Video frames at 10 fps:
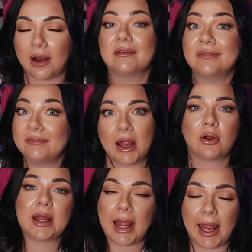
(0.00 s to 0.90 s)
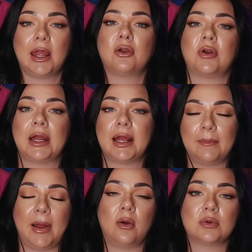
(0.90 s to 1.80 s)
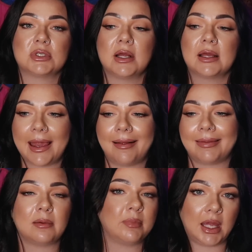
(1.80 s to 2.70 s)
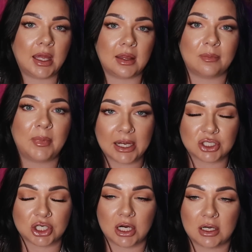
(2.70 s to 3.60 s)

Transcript: and very angry about Kelly being in the picture.